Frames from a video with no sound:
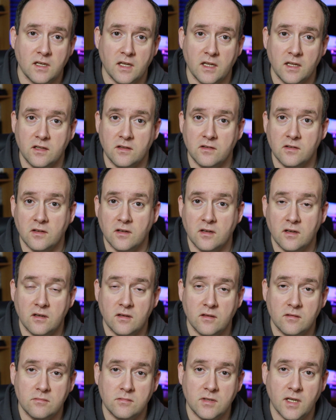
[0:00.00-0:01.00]
and
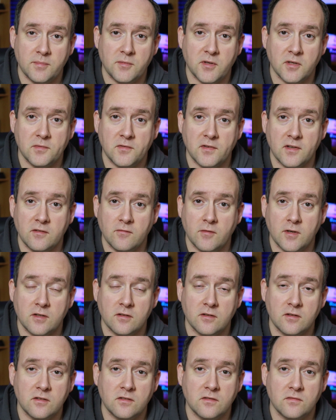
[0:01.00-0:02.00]
uh, laptops and
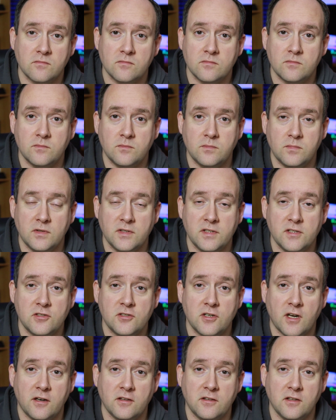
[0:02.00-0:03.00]
whatnot, please
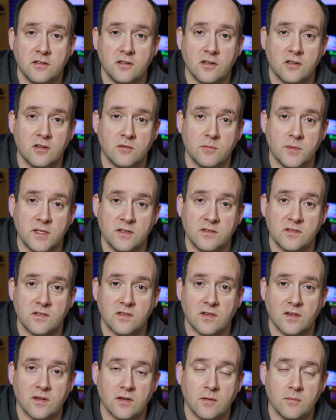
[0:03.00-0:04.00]
share it in the
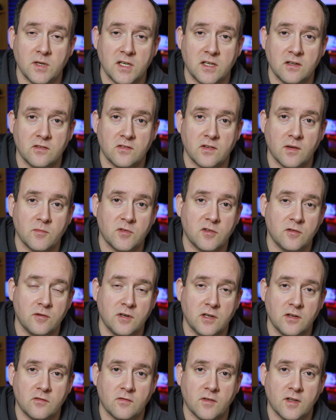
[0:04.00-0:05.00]
comments because I'm
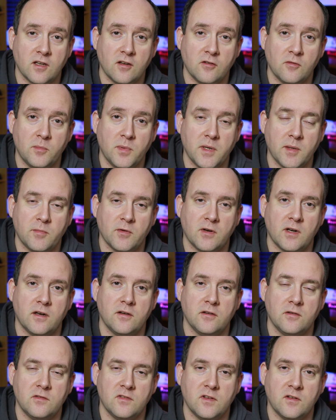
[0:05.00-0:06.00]
curious what other people
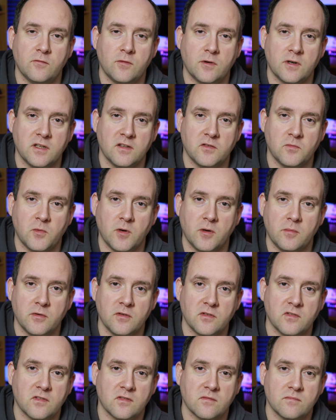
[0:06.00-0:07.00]
are using for this
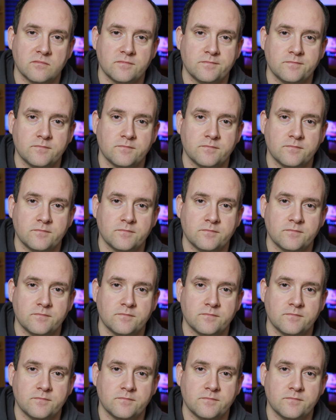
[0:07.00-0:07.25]
purpose.